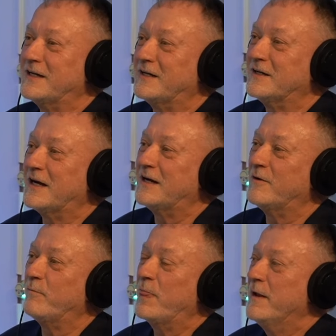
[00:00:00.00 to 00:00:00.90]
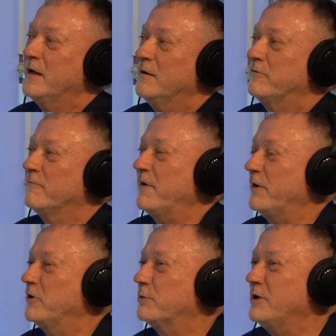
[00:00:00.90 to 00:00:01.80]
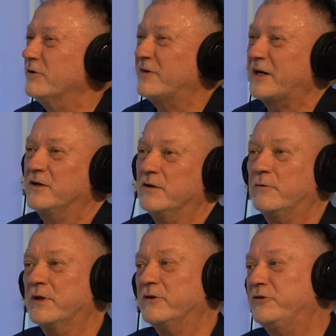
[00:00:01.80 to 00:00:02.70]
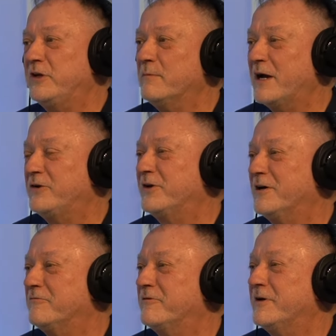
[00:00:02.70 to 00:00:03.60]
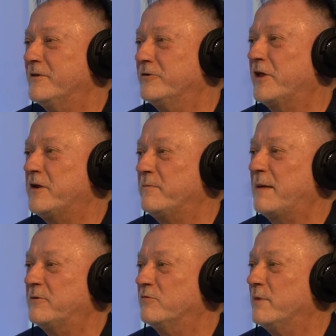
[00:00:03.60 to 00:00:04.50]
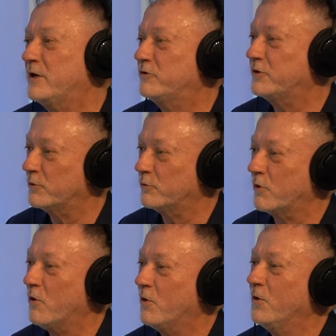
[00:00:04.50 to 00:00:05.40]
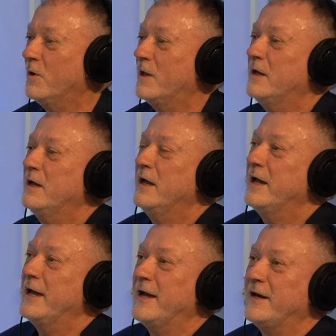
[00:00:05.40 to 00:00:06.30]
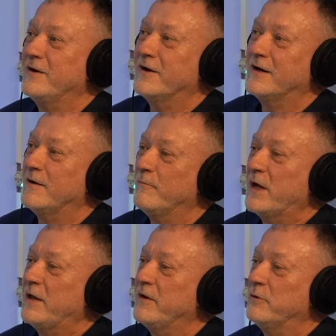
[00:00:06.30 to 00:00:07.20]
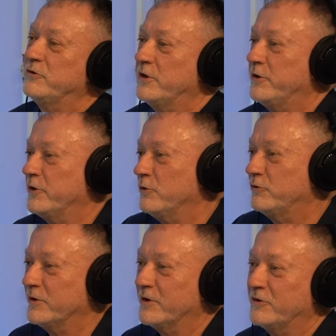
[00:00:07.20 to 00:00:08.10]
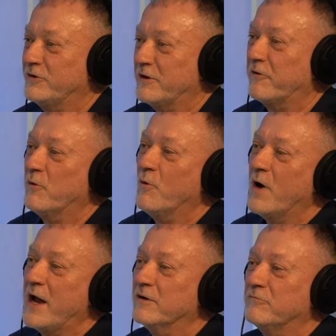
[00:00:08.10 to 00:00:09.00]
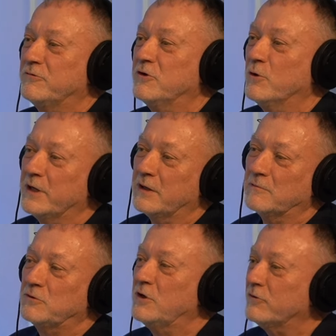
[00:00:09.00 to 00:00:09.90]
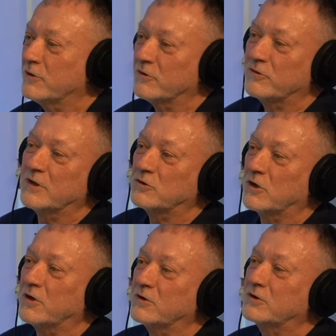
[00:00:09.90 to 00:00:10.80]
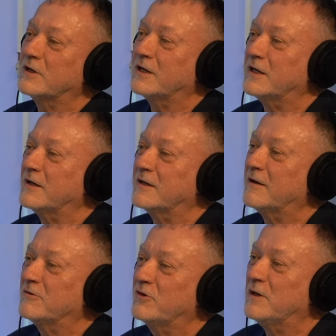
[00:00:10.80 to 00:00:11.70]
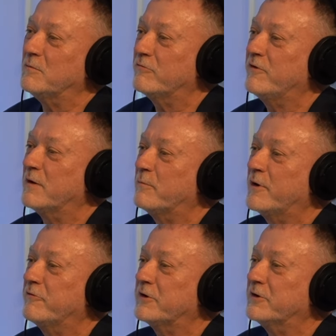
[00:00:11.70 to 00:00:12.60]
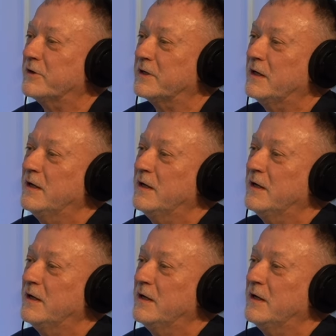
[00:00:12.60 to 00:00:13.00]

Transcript: And um, for various reasons, I couldn't really see myself in the Southern Baptist minister role. And um, and I was introduced to this different way of doing Jesus and church, and that seemed to fit perfectly.